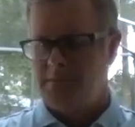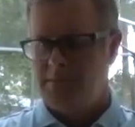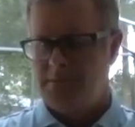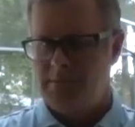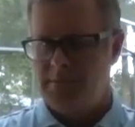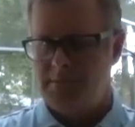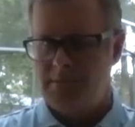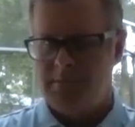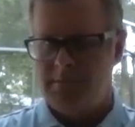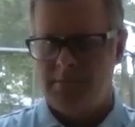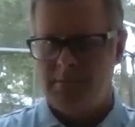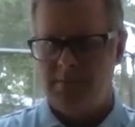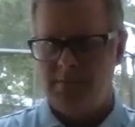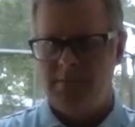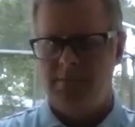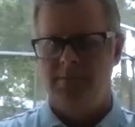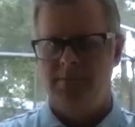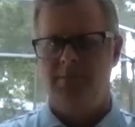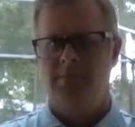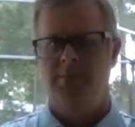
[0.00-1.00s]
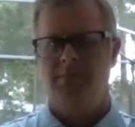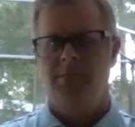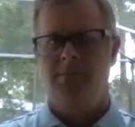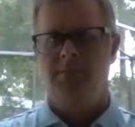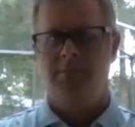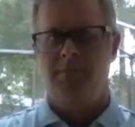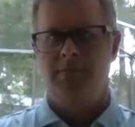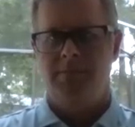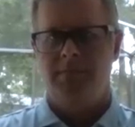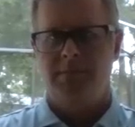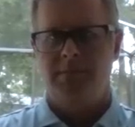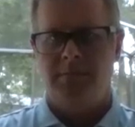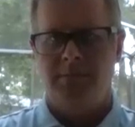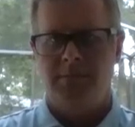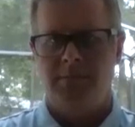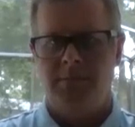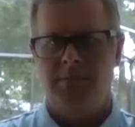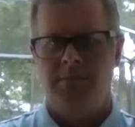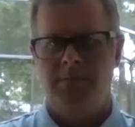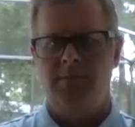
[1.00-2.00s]

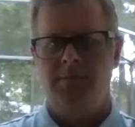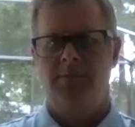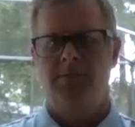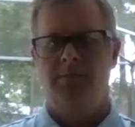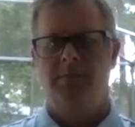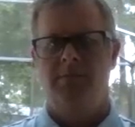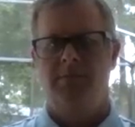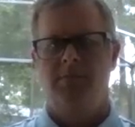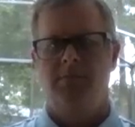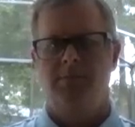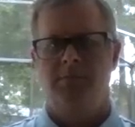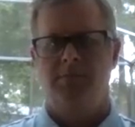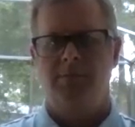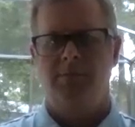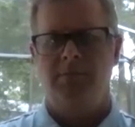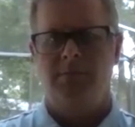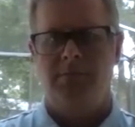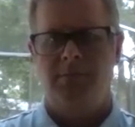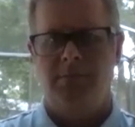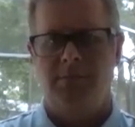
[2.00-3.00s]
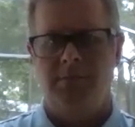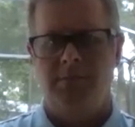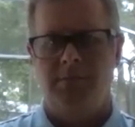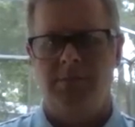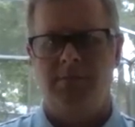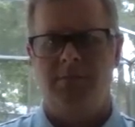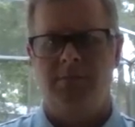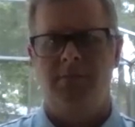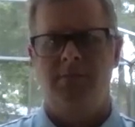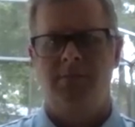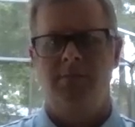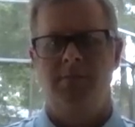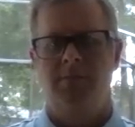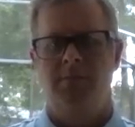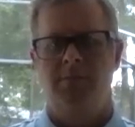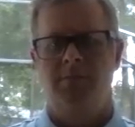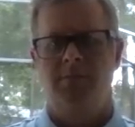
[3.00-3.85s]
The person shown says nothing.